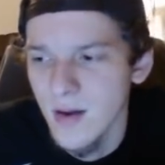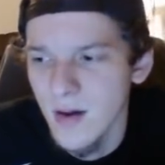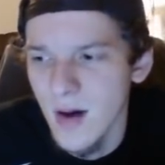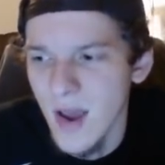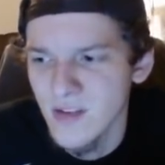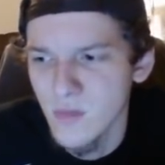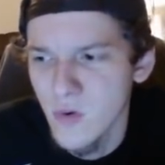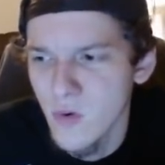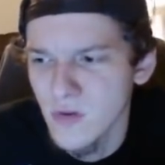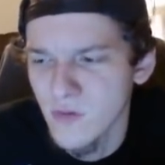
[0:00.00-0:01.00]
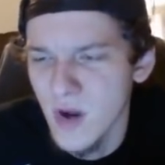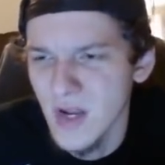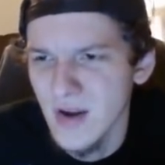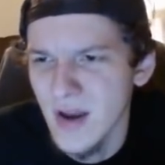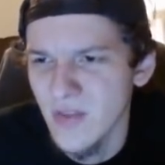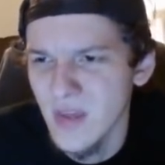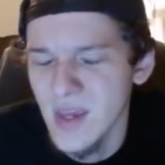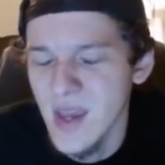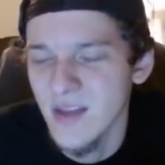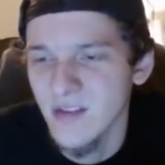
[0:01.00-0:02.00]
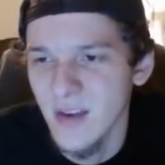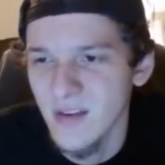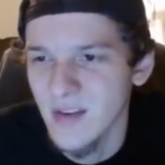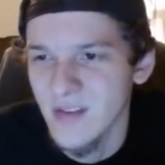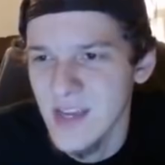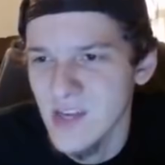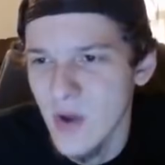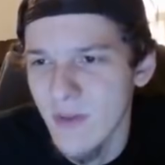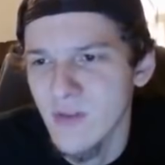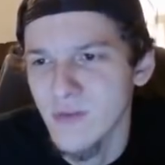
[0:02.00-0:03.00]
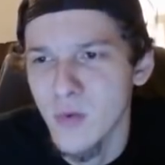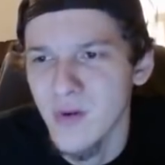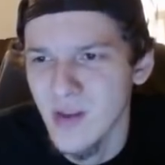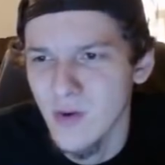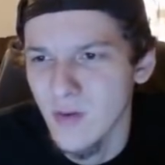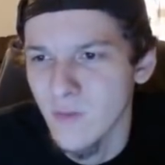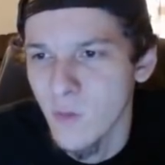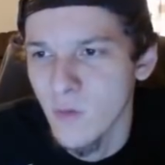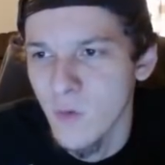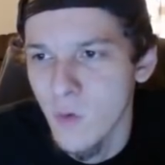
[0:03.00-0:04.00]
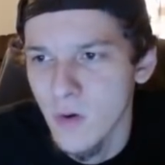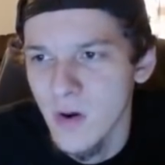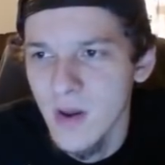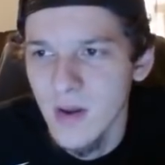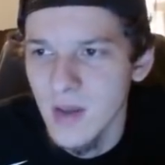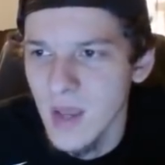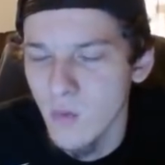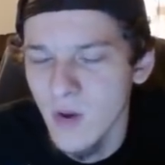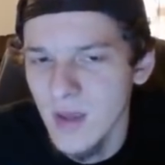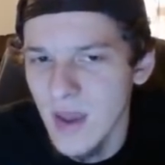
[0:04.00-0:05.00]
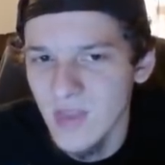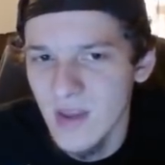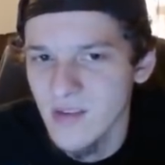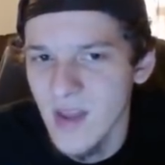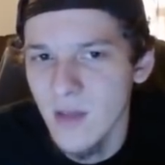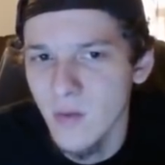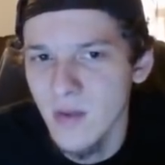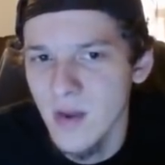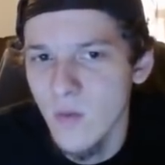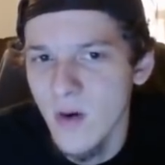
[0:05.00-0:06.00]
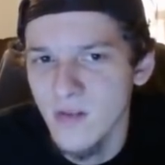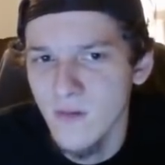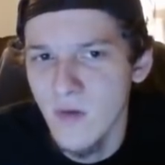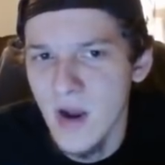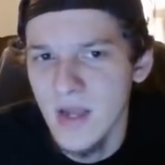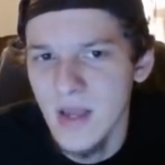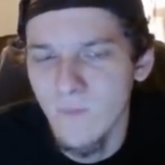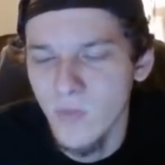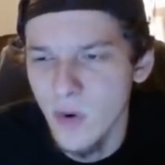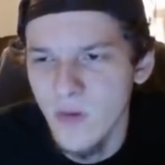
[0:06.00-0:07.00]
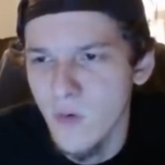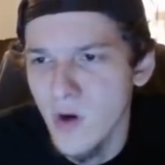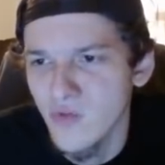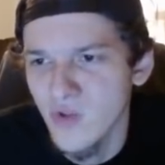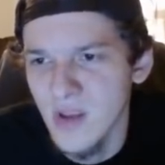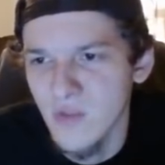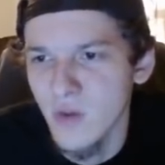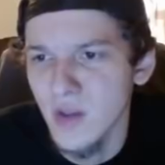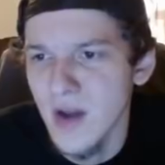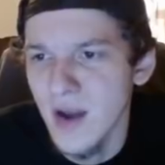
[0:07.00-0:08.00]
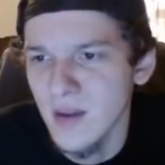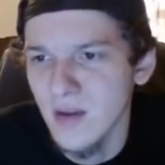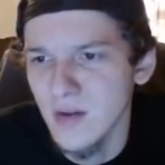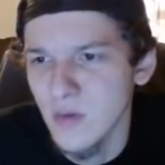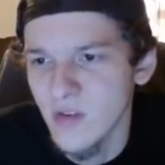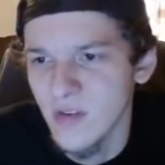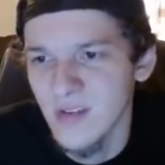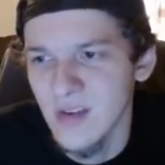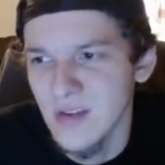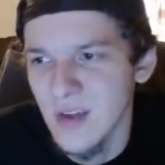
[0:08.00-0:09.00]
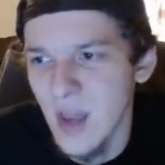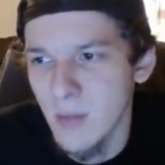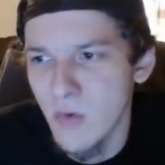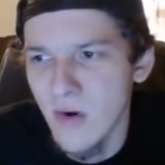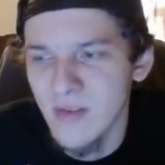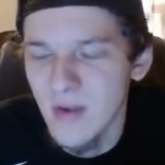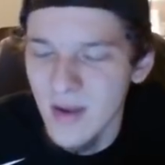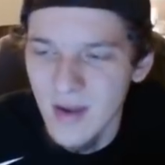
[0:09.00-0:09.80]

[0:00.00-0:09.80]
As I'm recording this Friday night, I think he has like 16 DraftKings points entering the fourth quarter. And really, at that salary that he was on Friday, 3,400, he's really not killing you with 16 DK points.